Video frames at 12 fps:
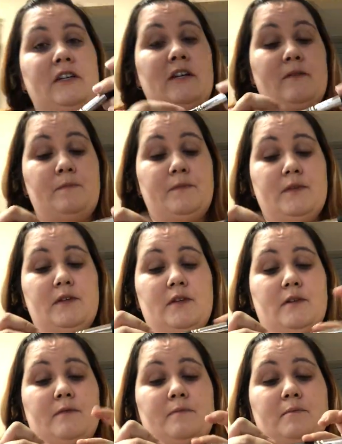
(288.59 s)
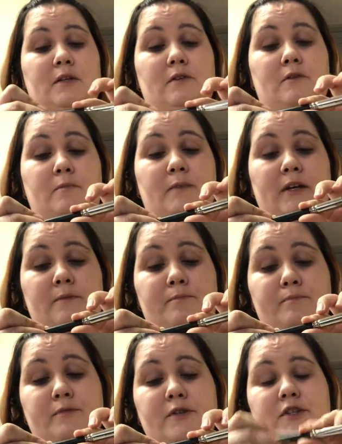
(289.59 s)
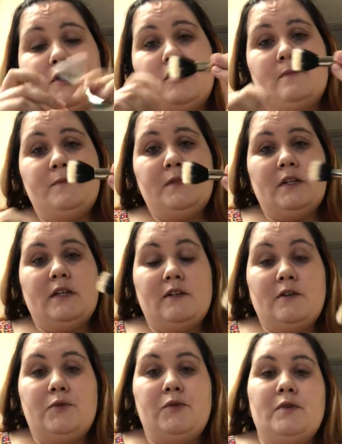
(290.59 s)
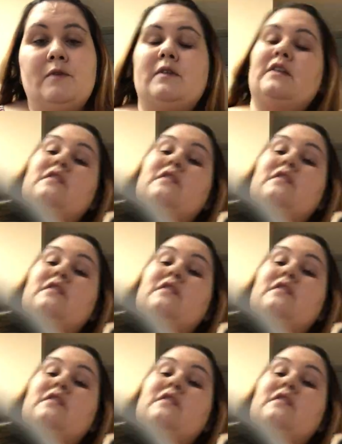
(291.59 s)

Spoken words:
I get my little MAC brush, and I go through and